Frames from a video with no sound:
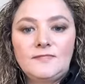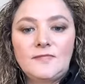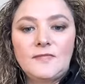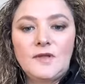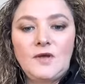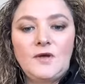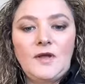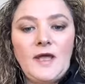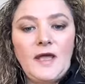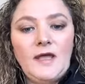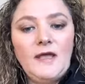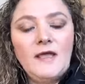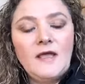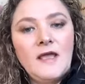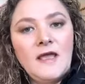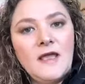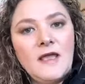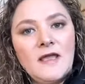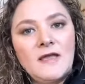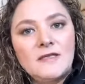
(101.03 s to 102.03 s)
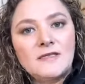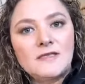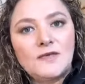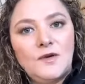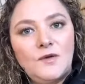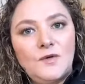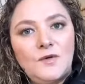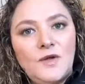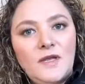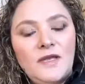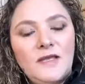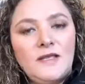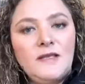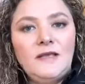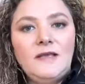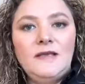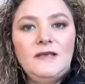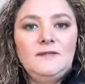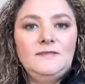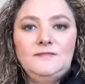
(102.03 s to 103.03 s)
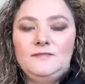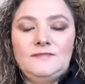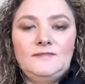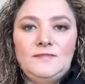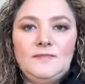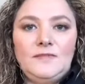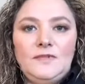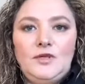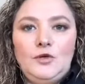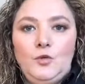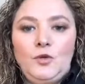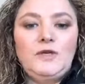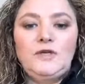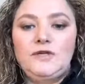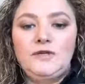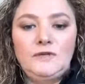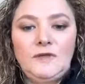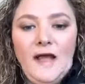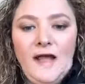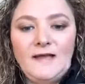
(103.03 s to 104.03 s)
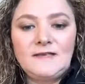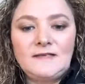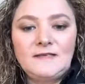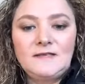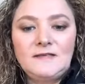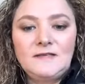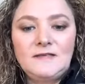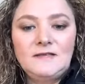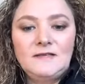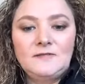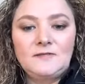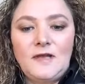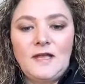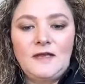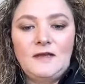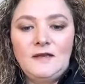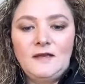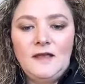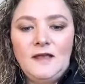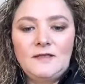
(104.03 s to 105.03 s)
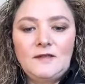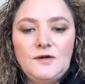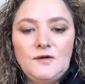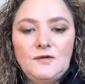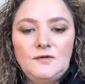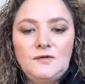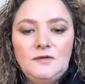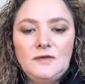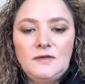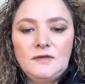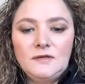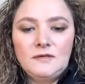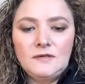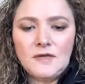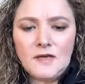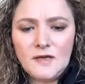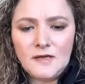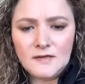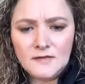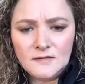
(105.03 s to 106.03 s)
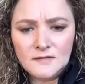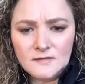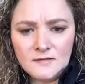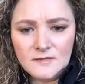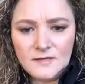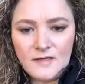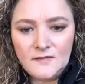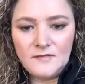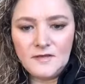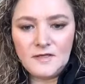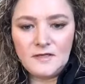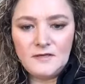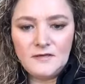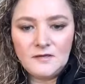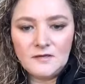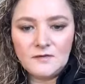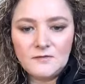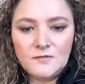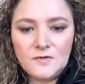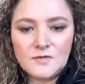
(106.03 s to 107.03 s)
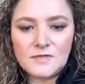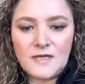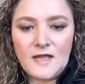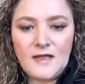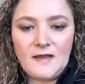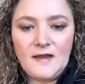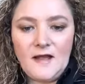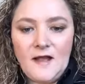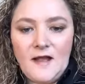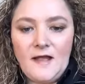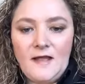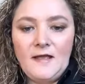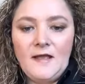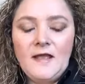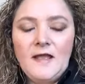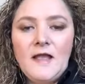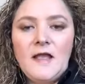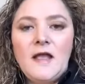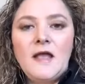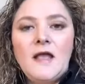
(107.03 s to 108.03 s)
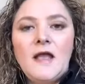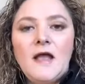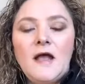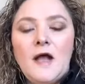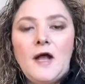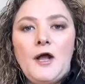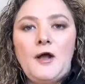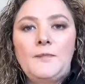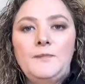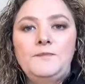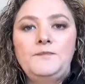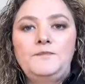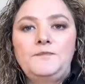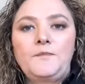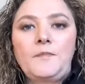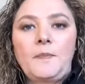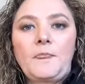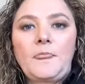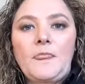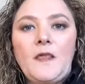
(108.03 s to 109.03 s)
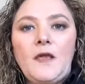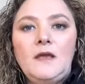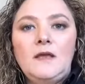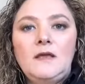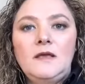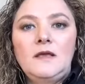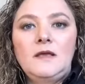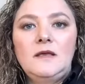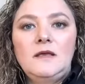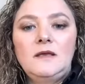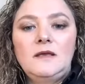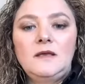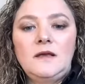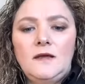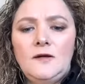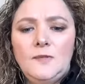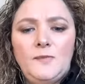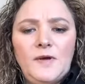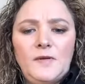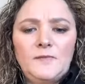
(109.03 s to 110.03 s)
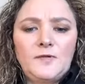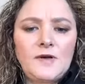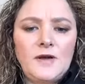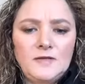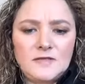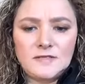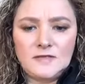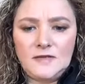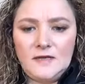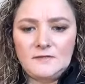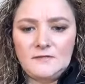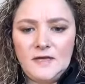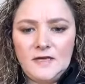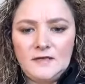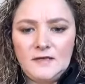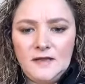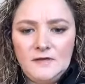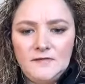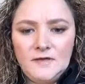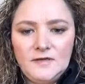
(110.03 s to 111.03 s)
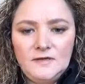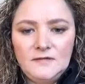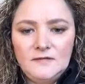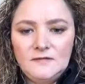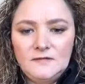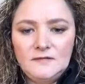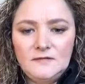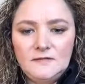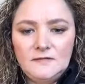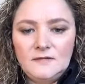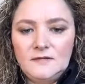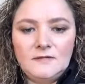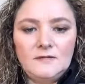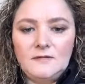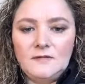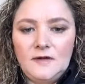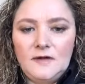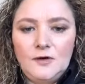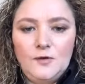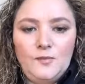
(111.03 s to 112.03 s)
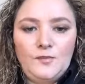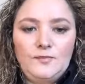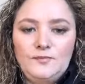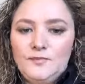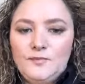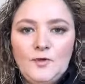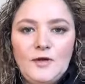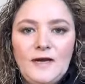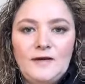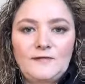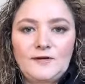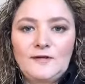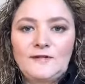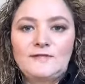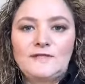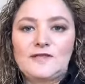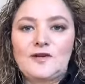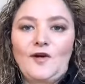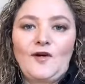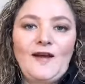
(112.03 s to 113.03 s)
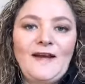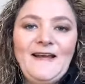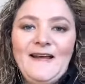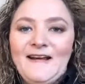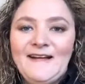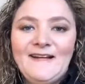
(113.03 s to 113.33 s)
Okay. So you wouldn't do that, right? Hello, Nevid, Roseanne, hi. I hope I'm pronouncing that right, Nevid. I hope, whatever, sorry.